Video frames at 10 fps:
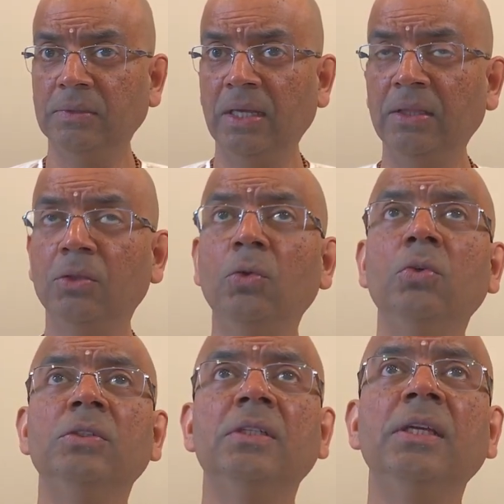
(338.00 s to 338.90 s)
And
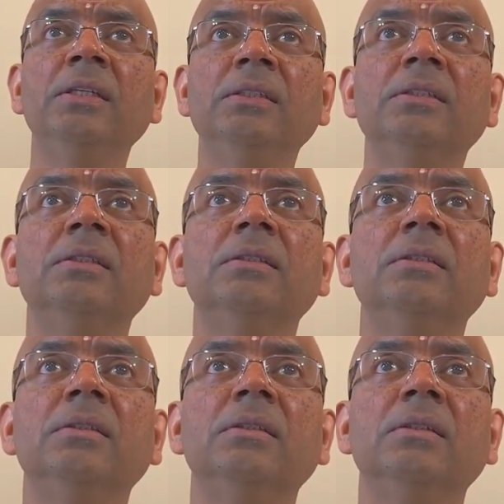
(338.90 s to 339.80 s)
those days,
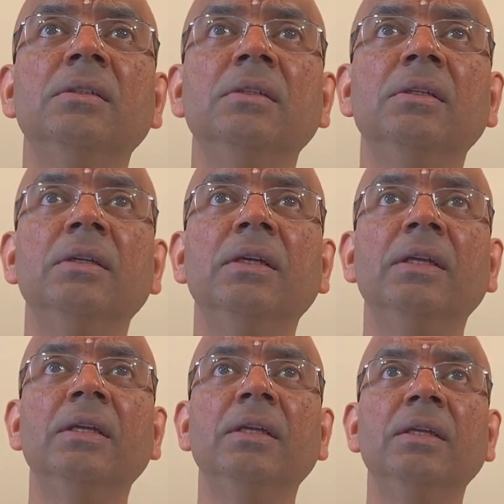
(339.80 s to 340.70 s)

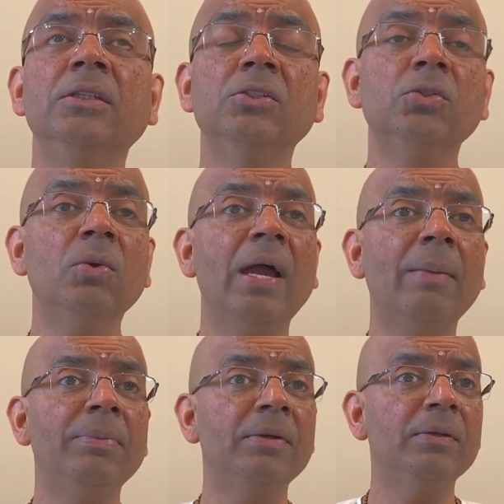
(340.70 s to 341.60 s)
it so
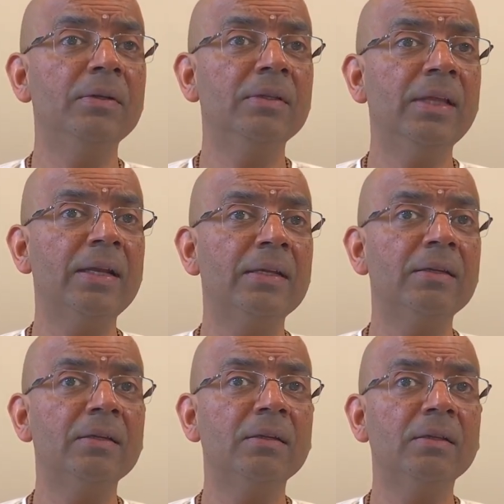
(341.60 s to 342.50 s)
happened
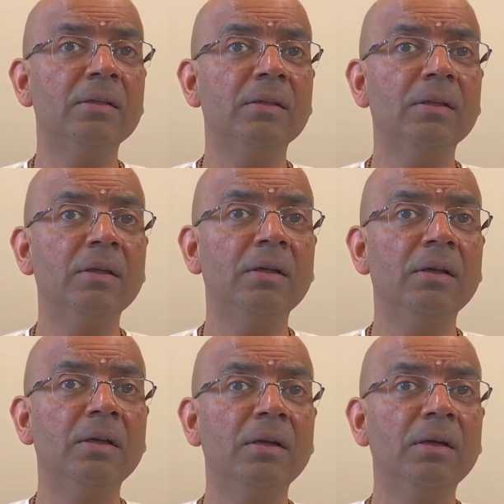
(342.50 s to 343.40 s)
that
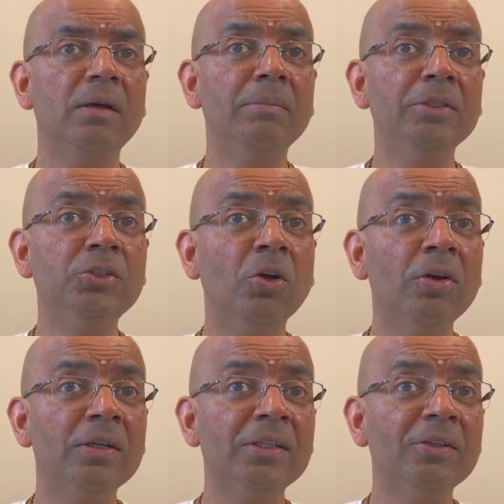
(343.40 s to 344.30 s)
a
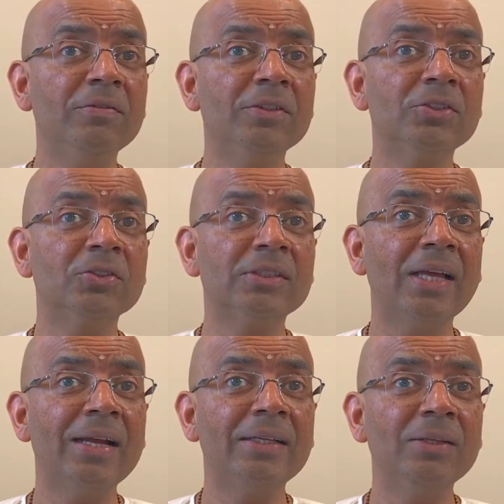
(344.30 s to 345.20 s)
majority of the
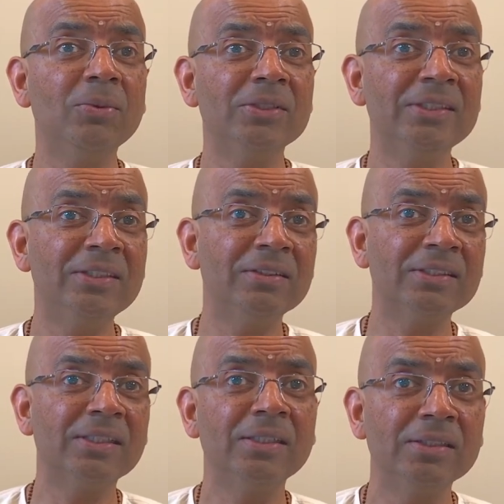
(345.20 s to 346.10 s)
society was
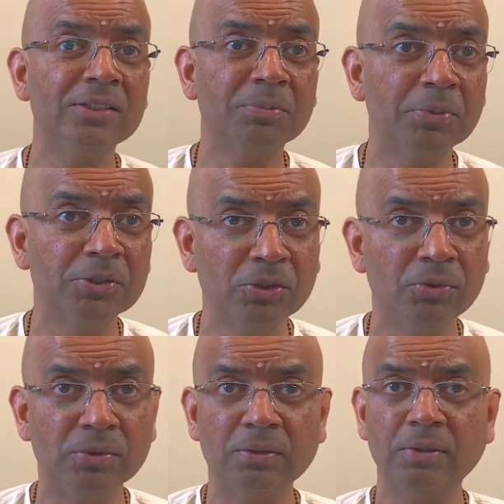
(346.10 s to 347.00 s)
interested in this
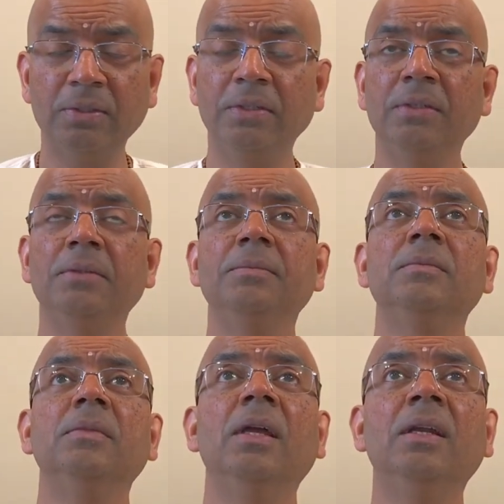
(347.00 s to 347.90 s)
pursuit,
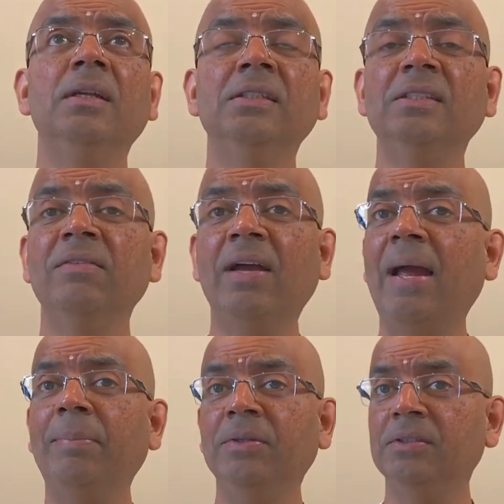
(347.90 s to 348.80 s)
and it has never
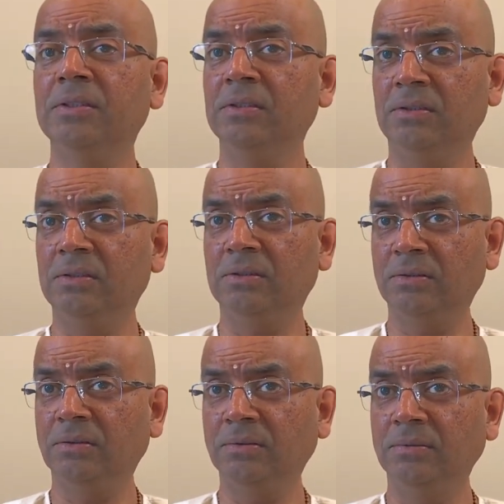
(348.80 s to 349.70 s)
happened
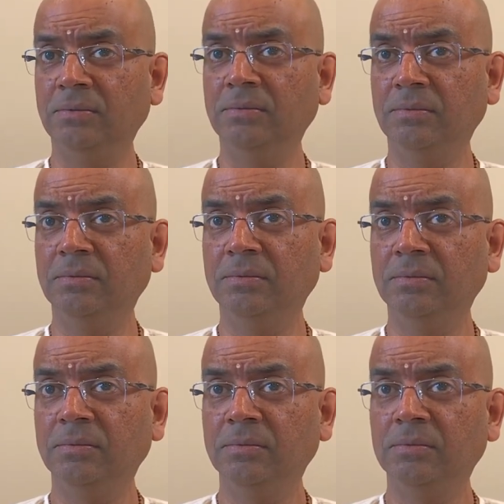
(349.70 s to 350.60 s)
since.
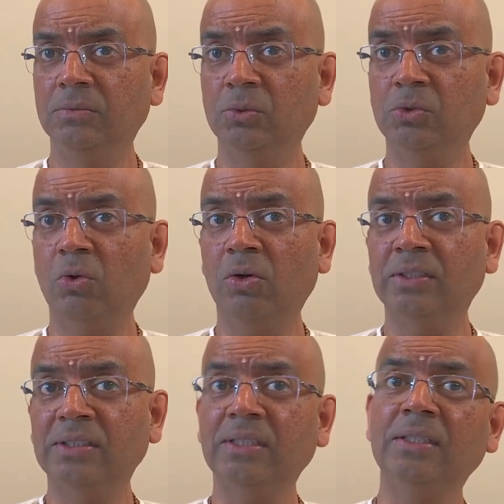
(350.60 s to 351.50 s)
It was
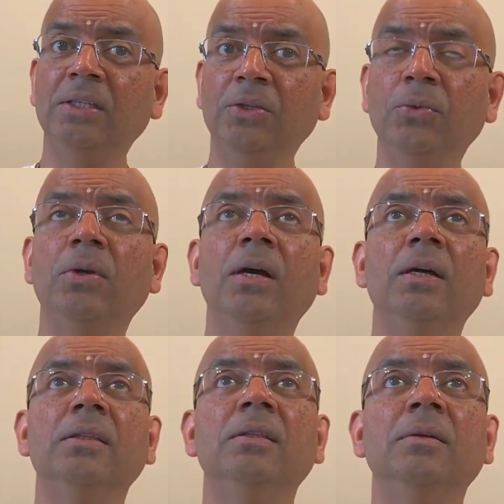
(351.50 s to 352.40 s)
called Satya
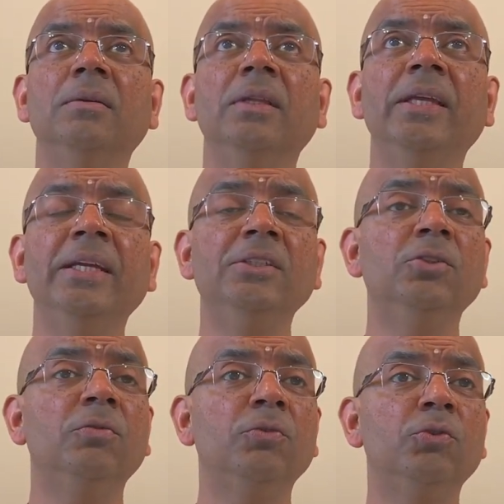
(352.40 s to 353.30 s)
Yuga, the
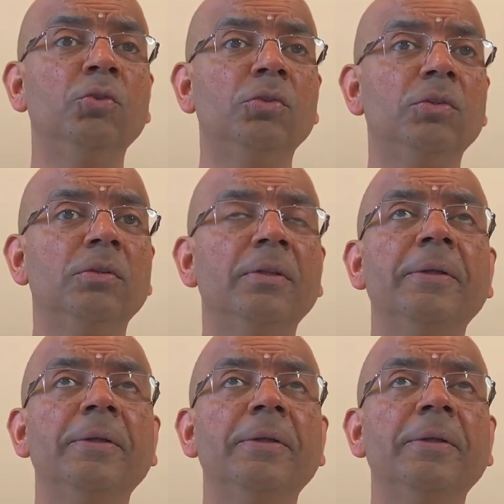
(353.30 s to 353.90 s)
age of truth.